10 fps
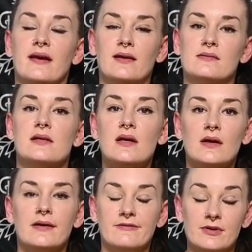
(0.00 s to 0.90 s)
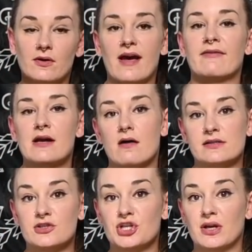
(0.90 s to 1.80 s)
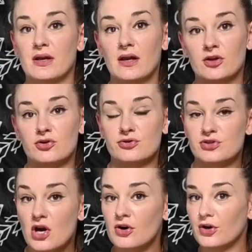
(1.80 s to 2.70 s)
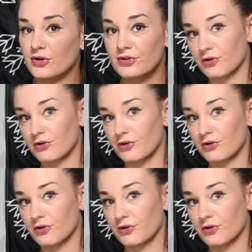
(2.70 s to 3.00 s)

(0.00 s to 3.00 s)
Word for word: And if you don't have any oxygen in your starter,